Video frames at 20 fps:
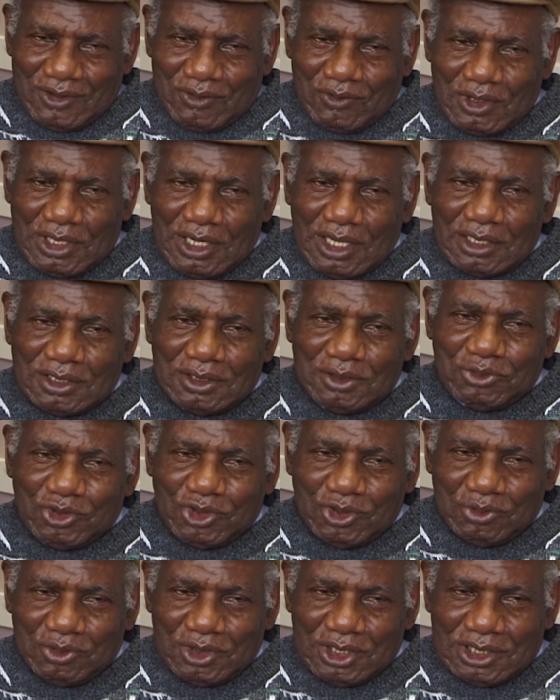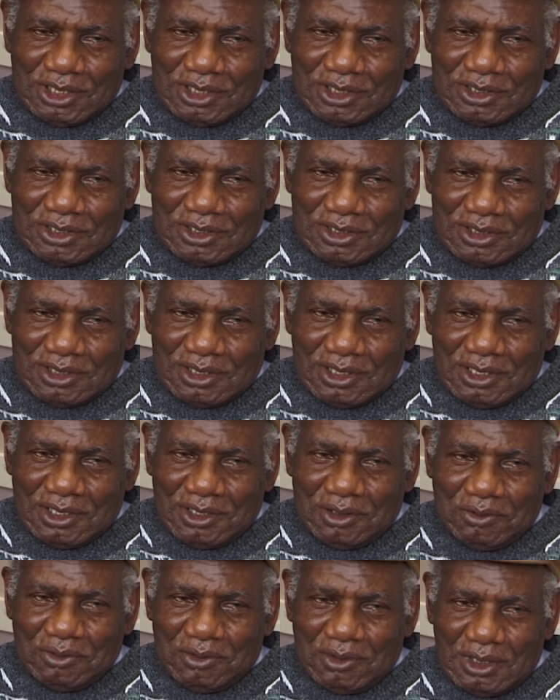Well, at the moment,
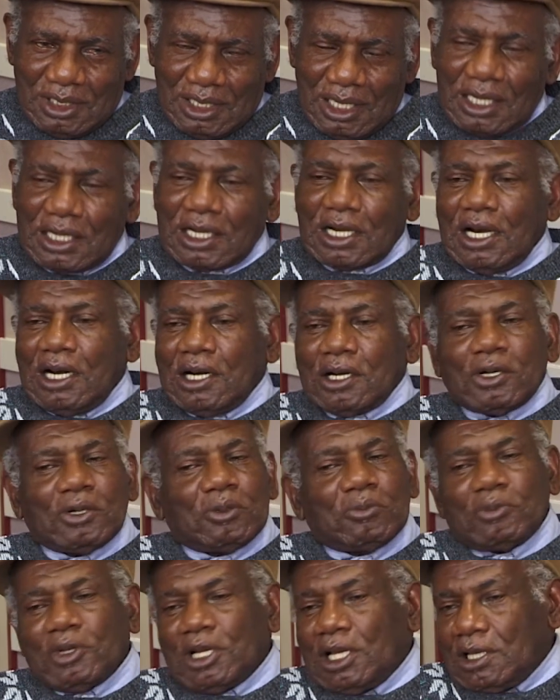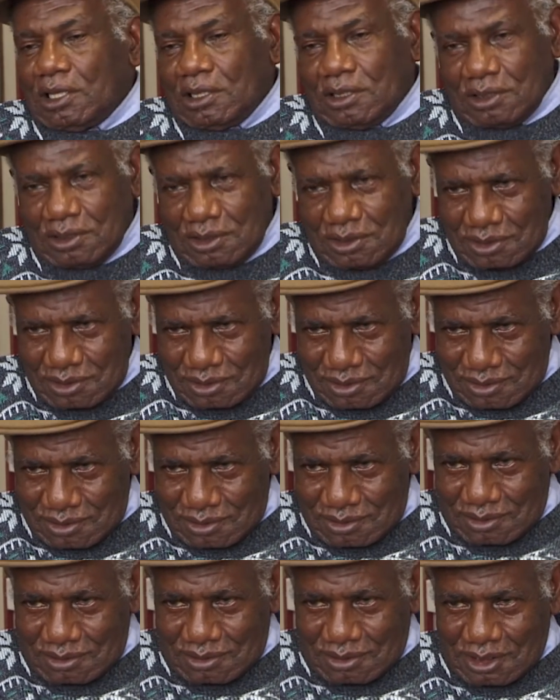I can't complain.
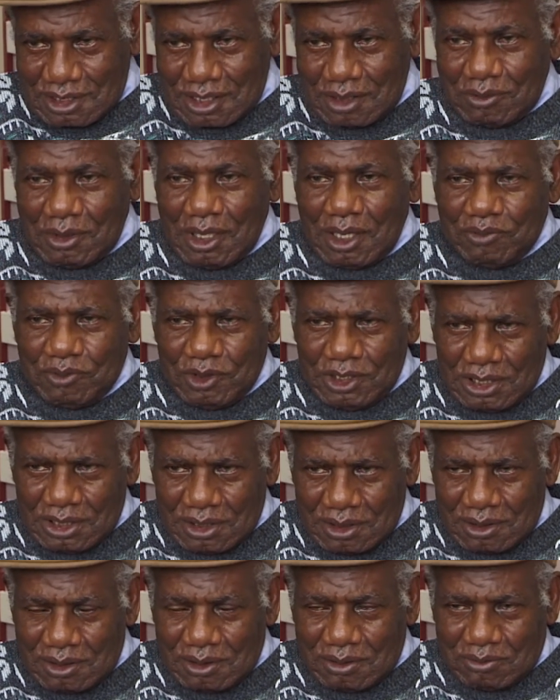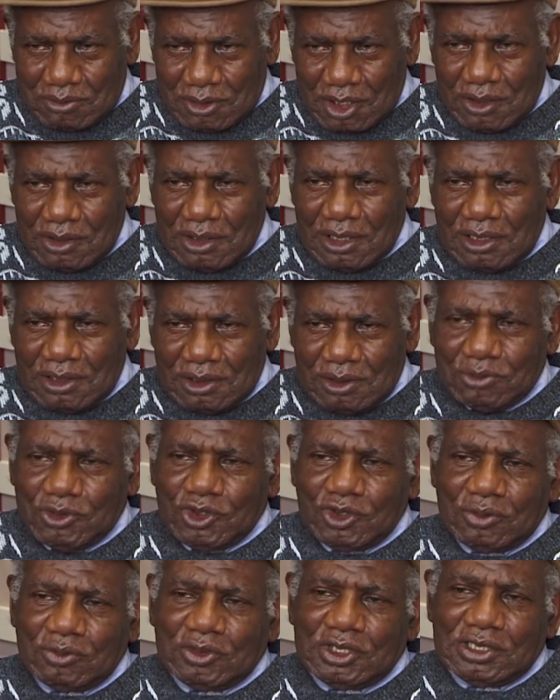I'm happily married at the
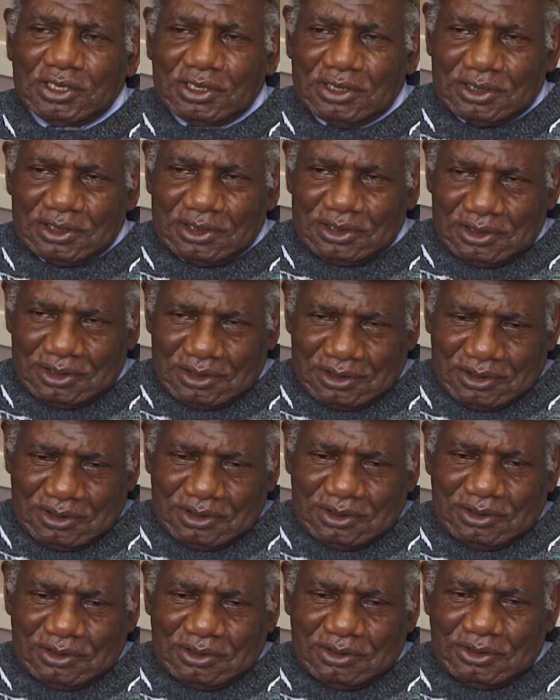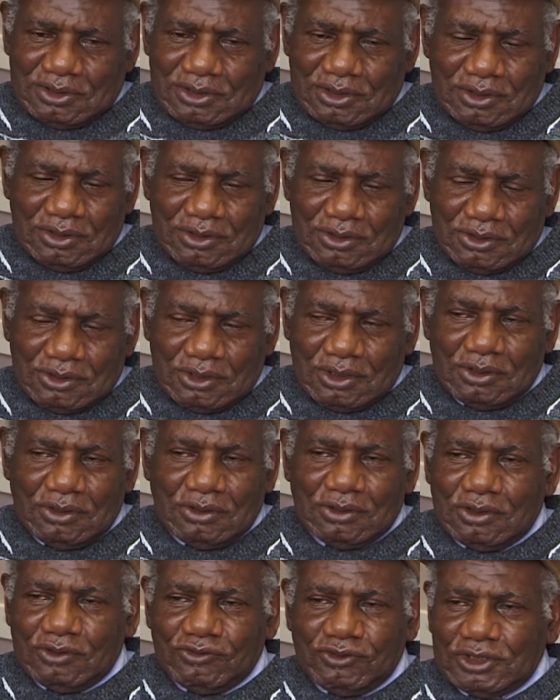moment. You see? So I
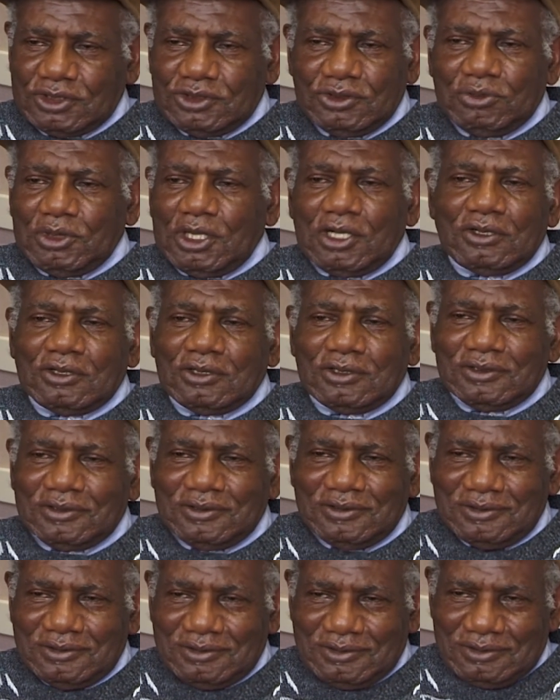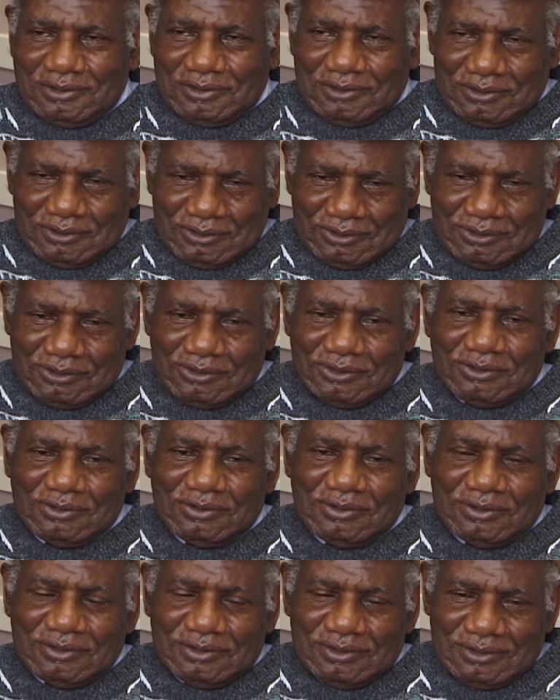don't know for tomorrow. Yes. Yes.
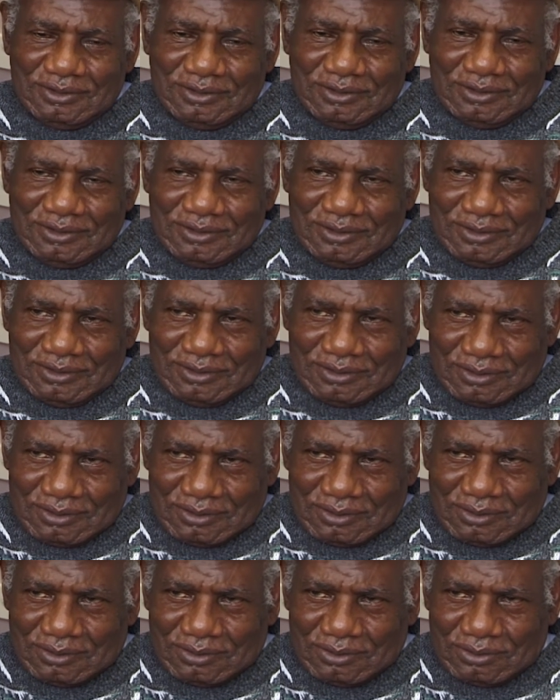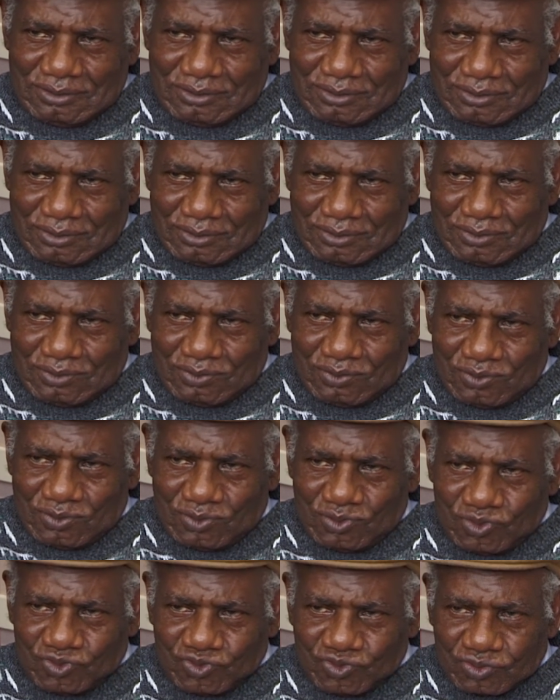So you're, but
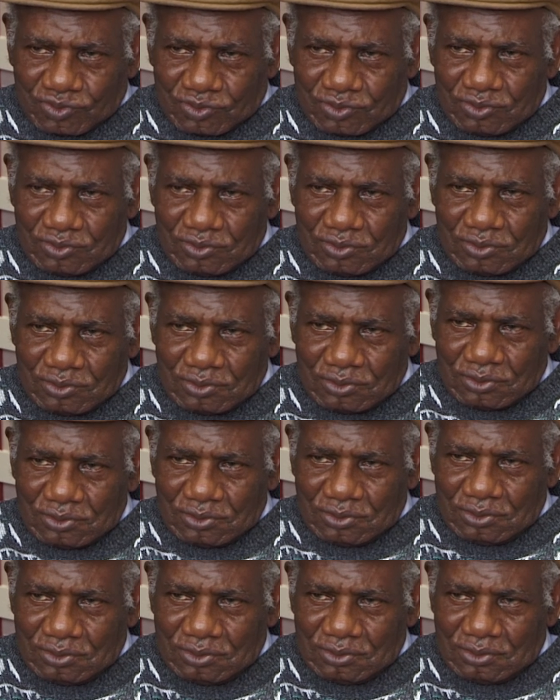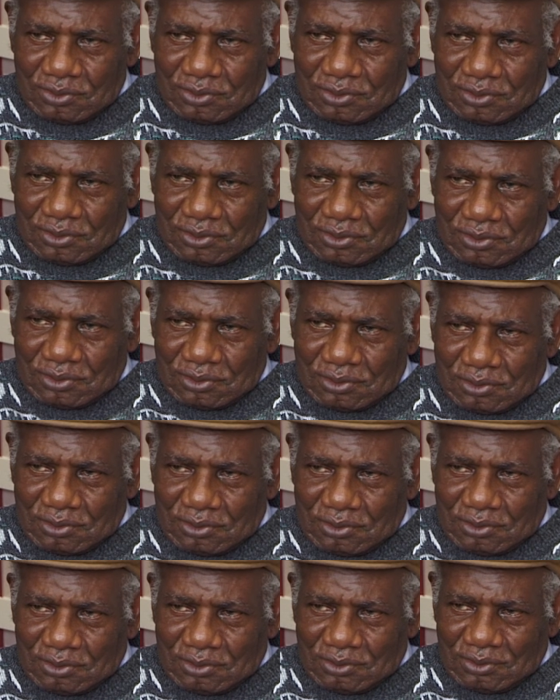really at the end, your private
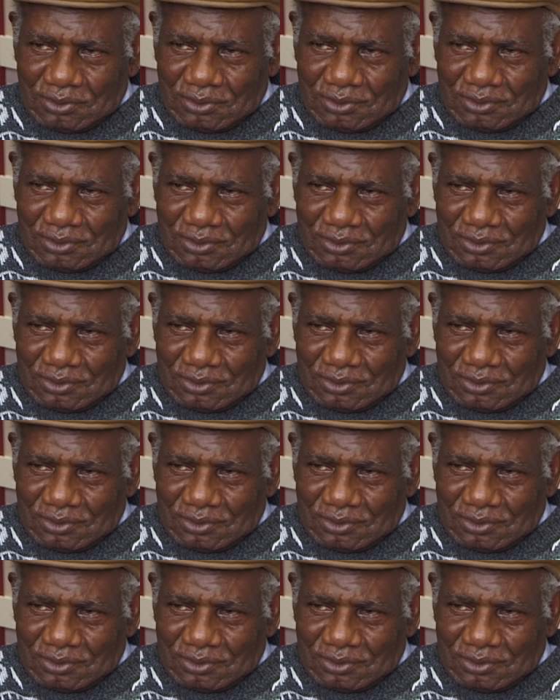life has been